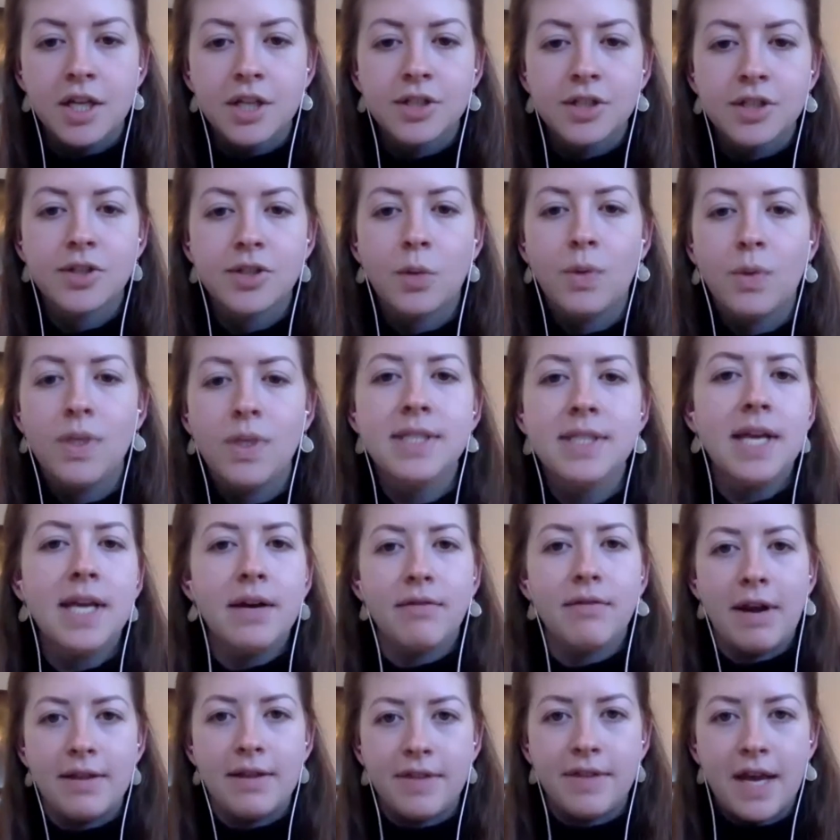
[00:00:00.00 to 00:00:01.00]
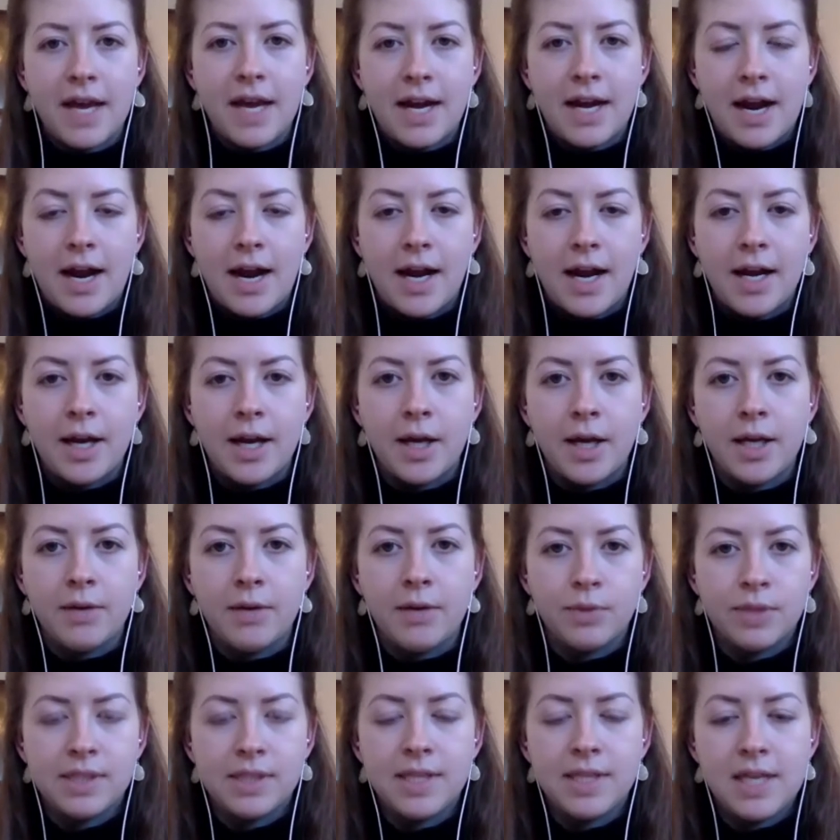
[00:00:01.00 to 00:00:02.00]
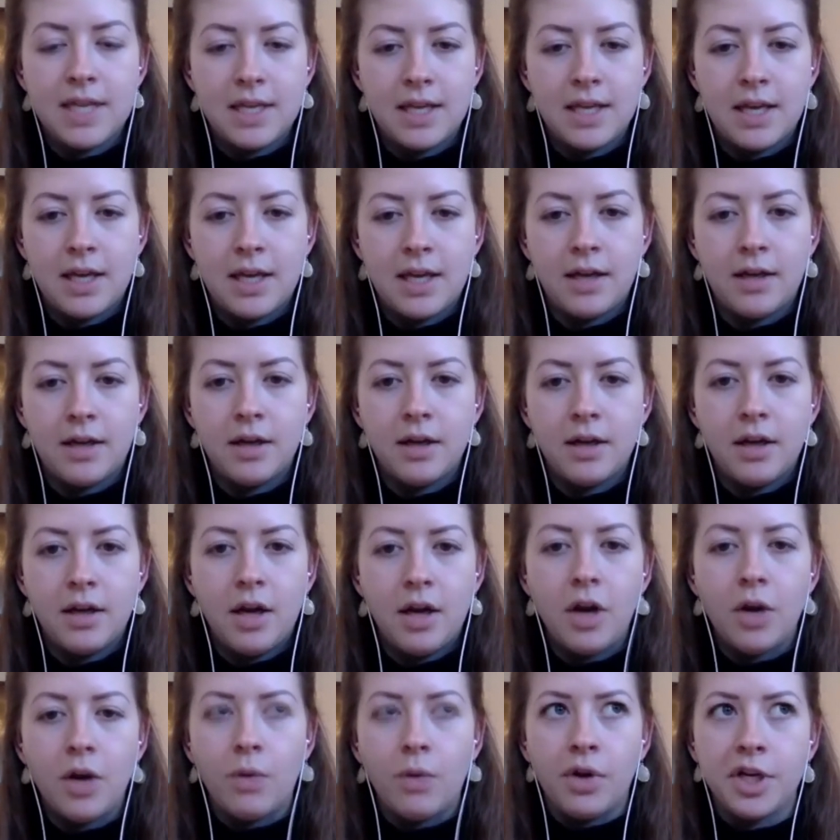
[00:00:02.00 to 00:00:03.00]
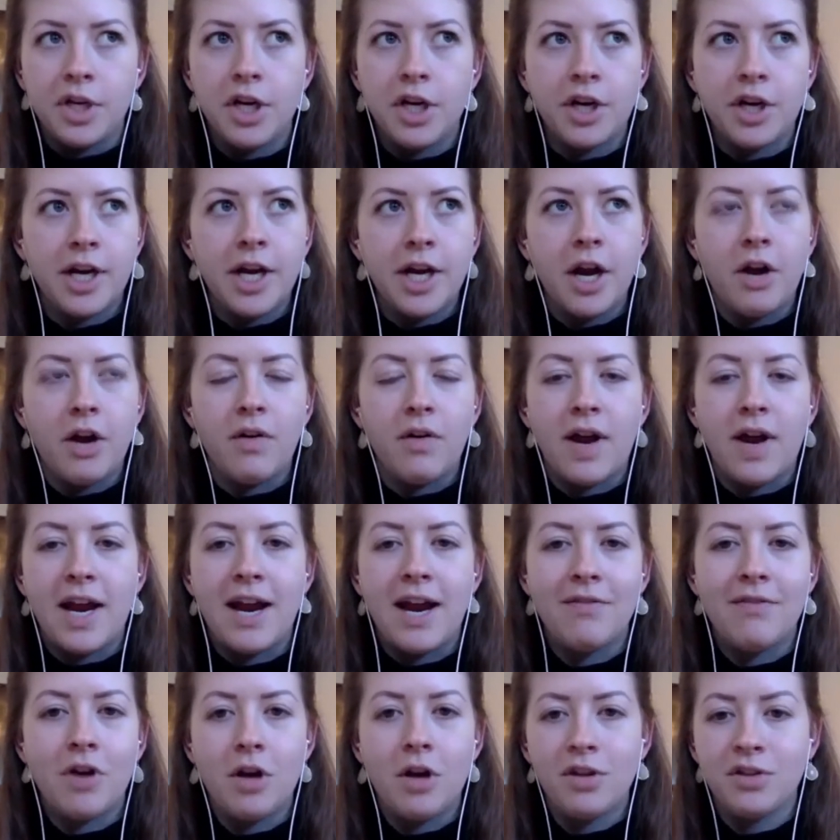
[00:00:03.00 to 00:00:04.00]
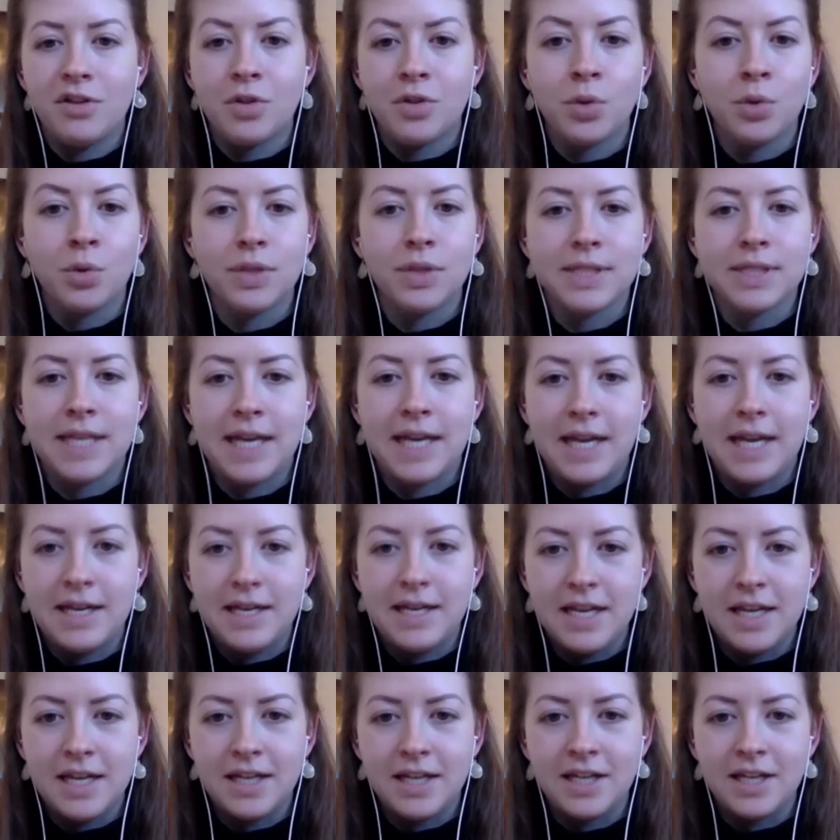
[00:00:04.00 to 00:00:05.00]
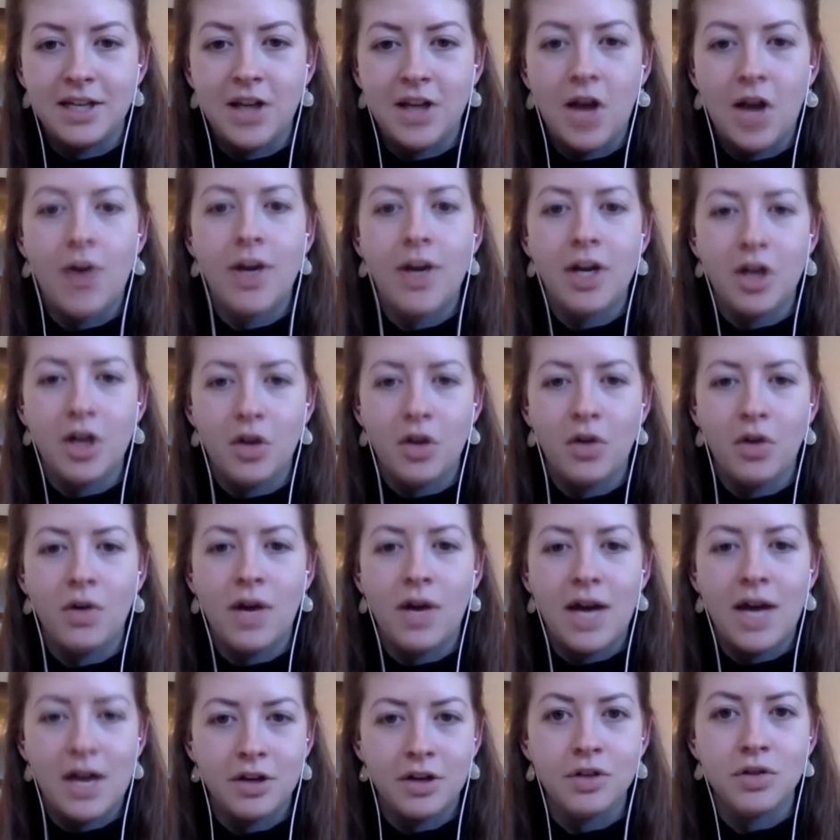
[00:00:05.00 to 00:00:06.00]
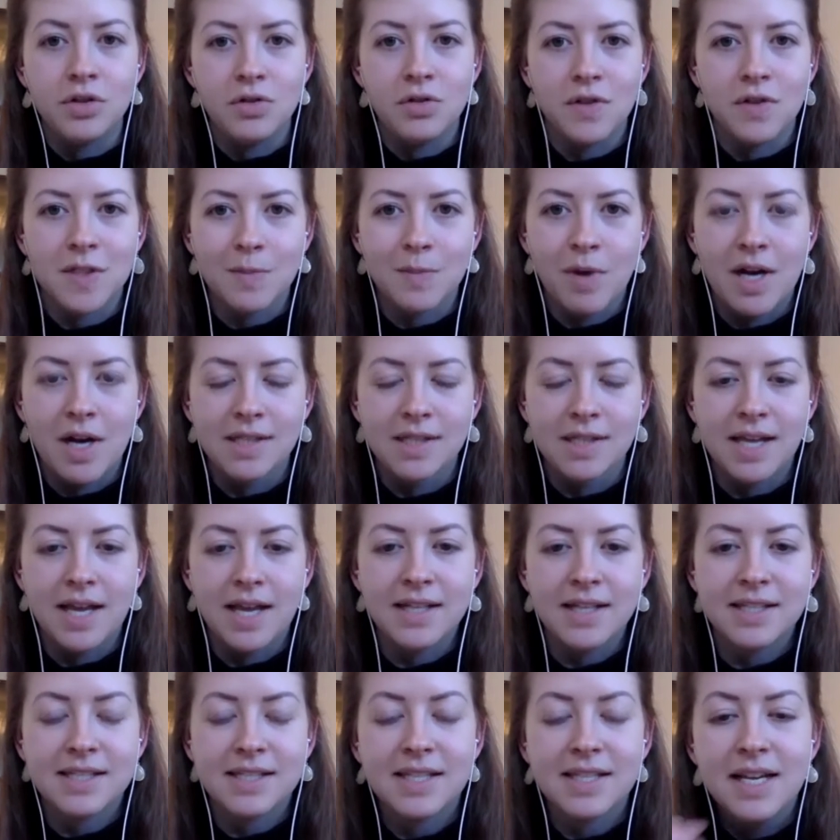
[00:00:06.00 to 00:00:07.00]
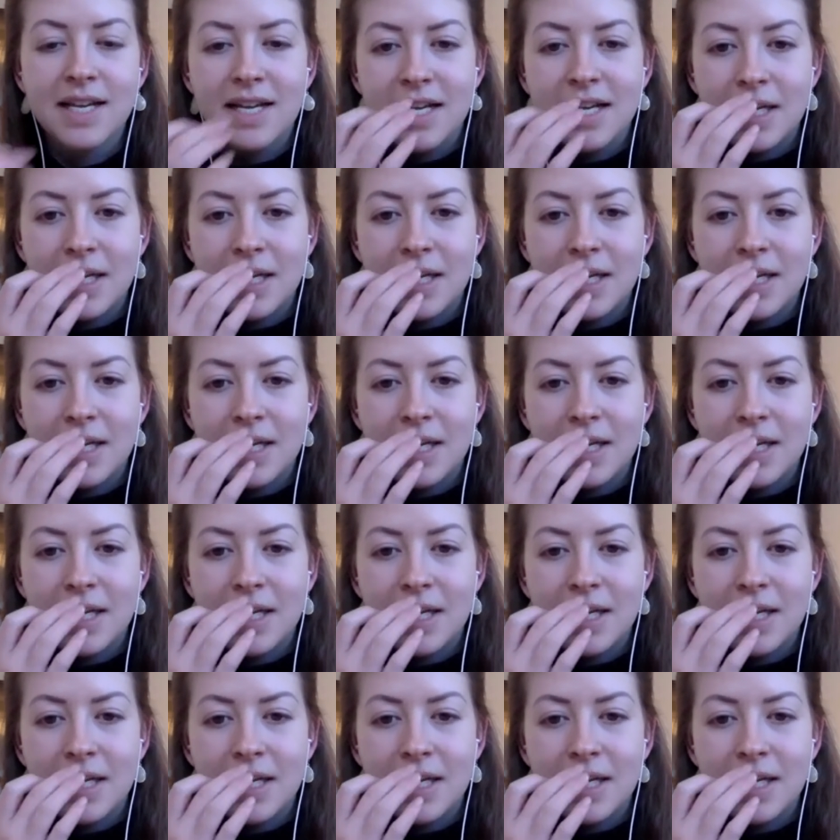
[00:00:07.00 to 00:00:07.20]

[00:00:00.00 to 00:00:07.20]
So once I read that, I was thinking, oh, well, here I go. I have all the tools that I need. Now I know how to do this process.